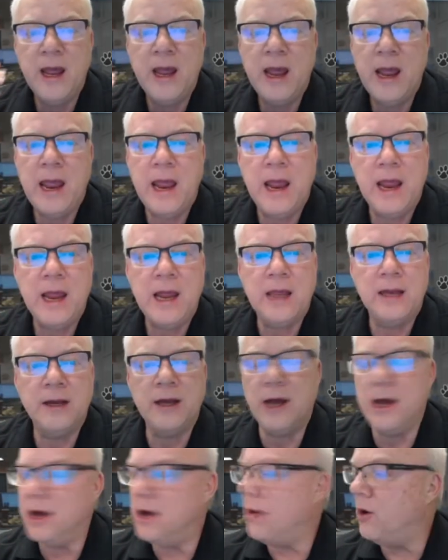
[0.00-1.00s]
And
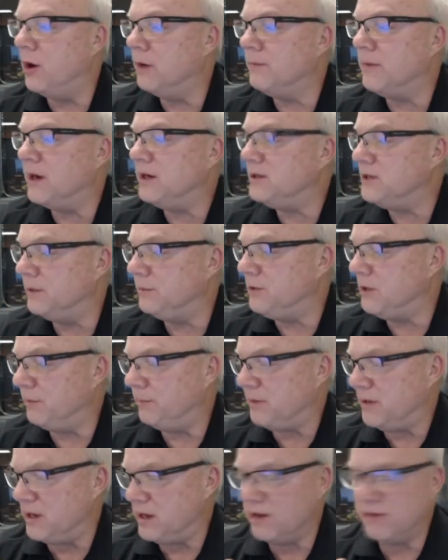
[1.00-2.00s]
on my
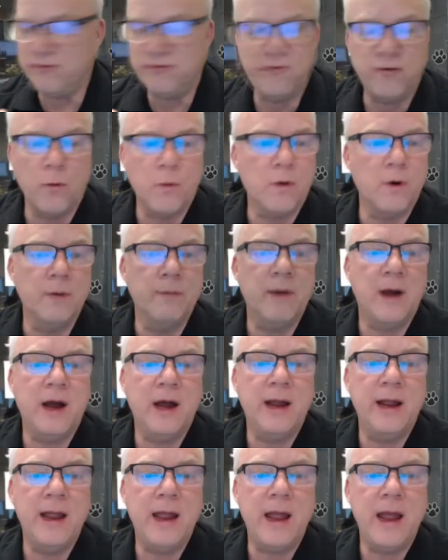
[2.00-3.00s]
WPF form,
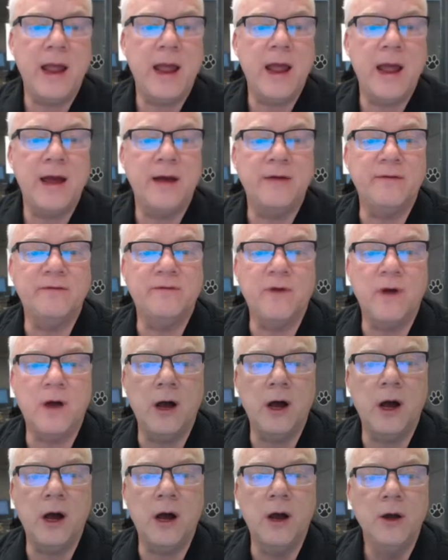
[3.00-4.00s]
I have
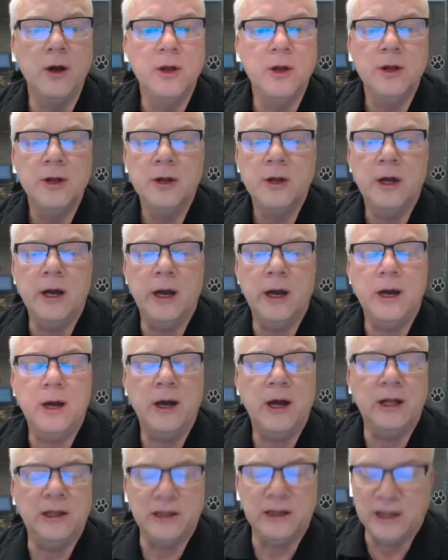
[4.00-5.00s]

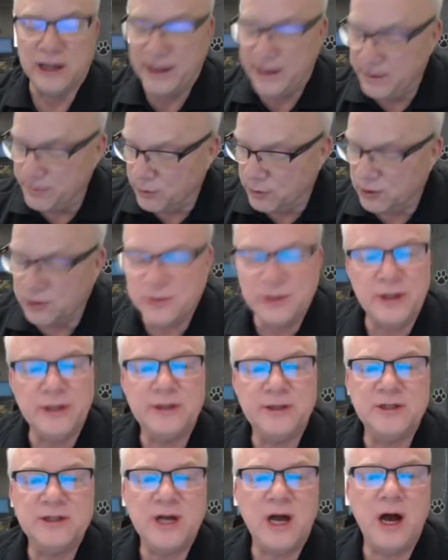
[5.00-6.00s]
a label at
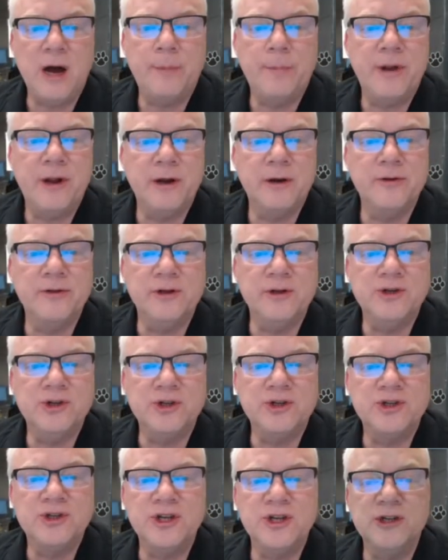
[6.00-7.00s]
the top here that
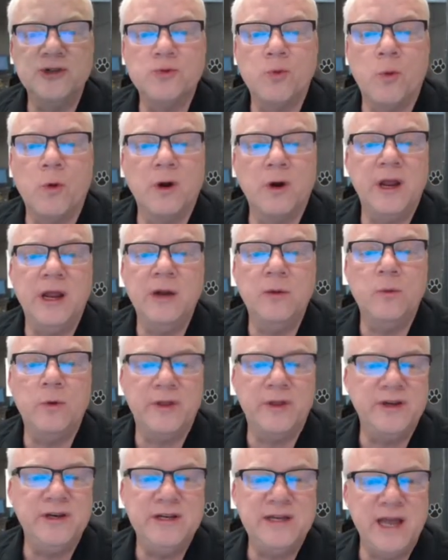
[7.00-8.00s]
just says working
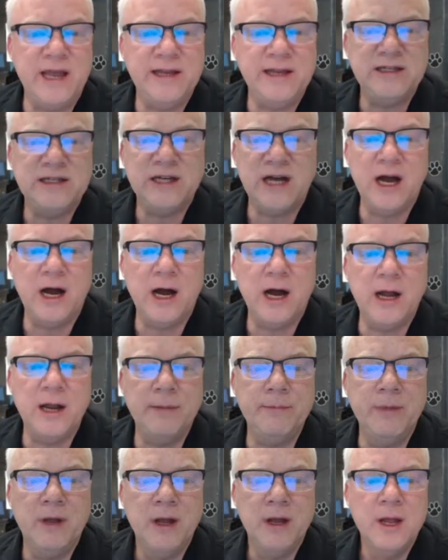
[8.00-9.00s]
with date
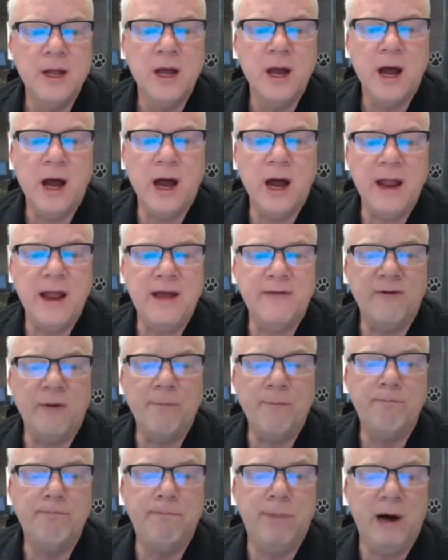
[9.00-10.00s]
time. I have a
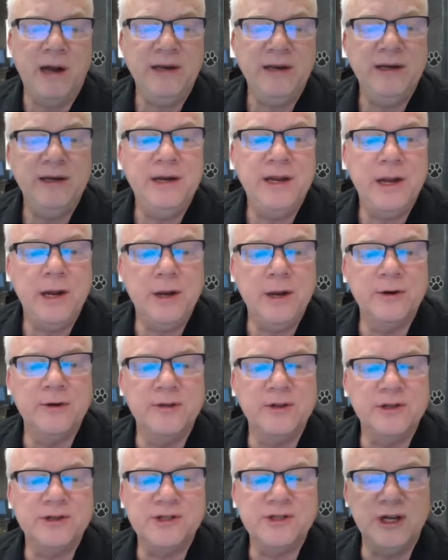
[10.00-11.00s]
button here
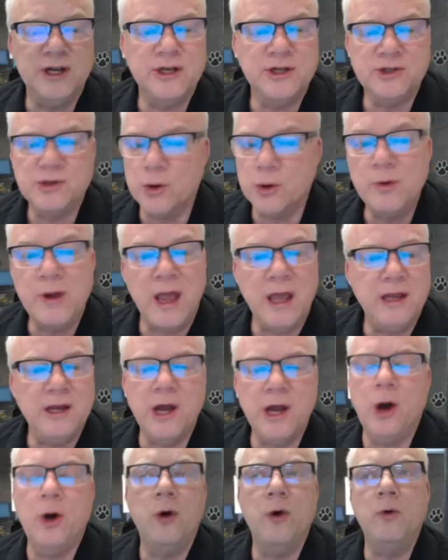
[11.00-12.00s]
that says OK
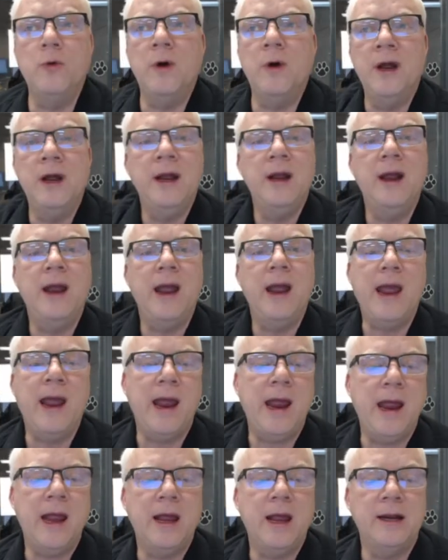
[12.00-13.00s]
Go,
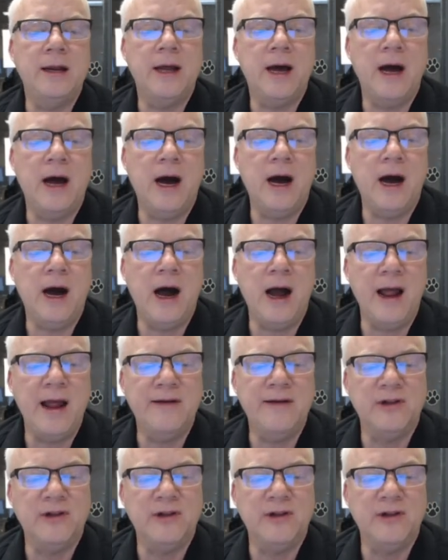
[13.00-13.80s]
and I have a